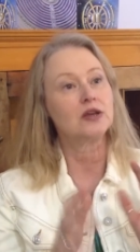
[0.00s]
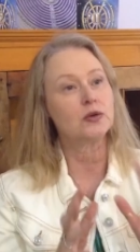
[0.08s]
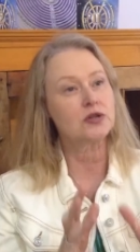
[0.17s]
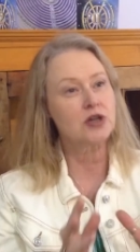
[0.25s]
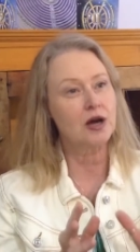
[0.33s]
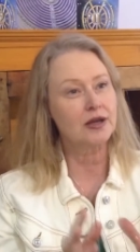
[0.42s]
you
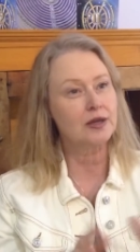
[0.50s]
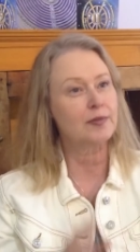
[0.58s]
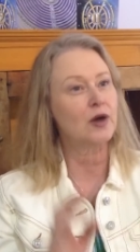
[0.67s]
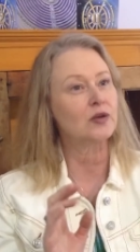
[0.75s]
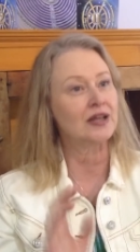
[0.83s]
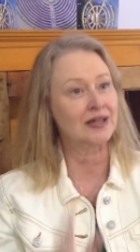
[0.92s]
were talking
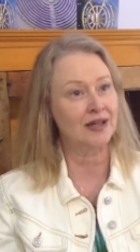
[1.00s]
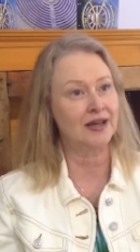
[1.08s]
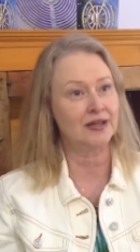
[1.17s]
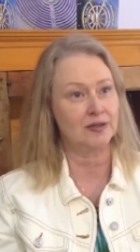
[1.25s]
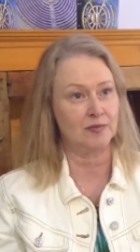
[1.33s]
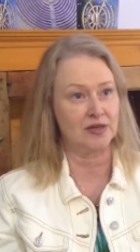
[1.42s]
about
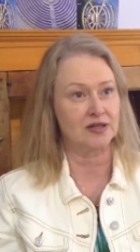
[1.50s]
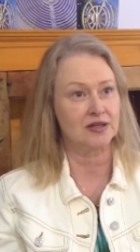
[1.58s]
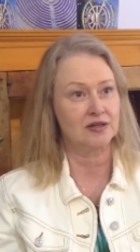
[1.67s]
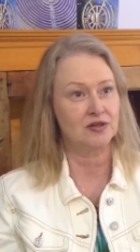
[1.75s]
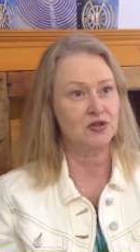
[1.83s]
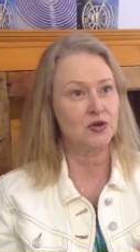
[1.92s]

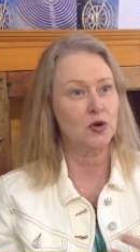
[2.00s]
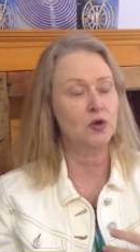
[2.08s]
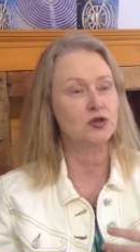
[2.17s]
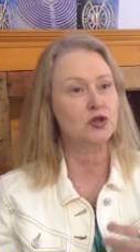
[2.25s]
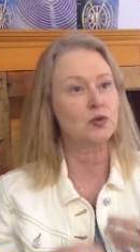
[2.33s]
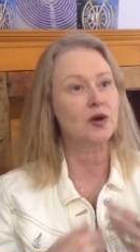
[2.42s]
enlightenment.
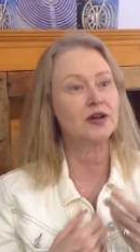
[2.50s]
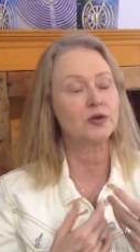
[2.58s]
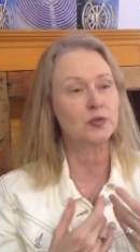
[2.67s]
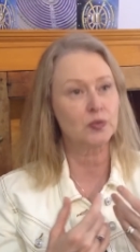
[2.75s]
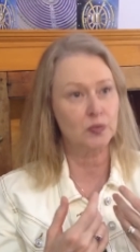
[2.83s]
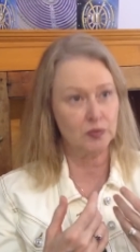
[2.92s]
So do you want
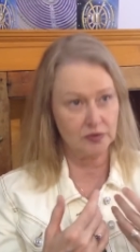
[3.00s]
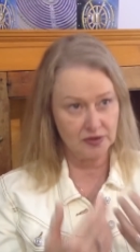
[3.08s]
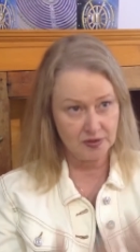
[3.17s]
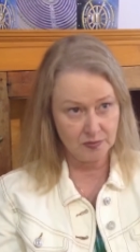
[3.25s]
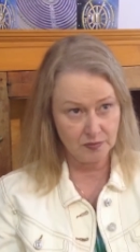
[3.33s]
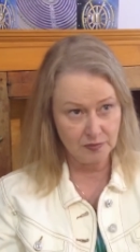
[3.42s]
to
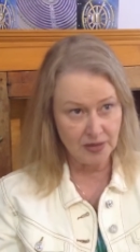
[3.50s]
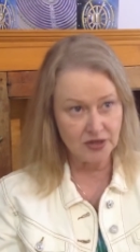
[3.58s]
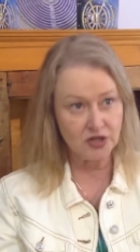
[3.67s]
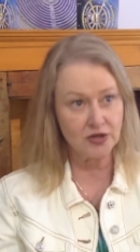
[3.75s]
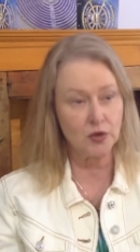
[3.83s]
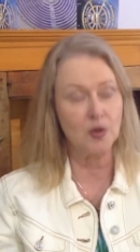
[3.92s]

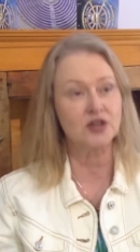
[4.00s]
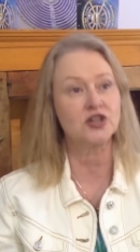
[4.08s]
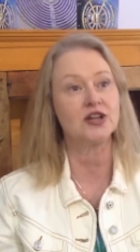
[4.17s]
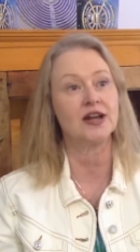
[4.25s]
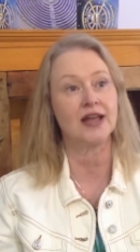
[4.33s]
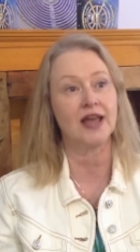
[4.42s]
mention the question